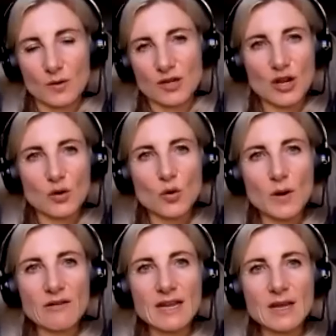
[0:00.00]
you know,
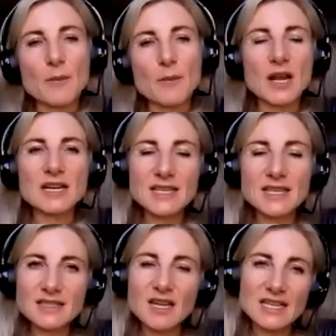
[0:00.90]
query. But
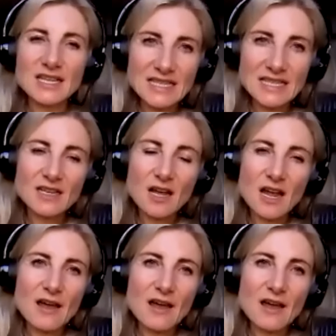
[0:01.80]
I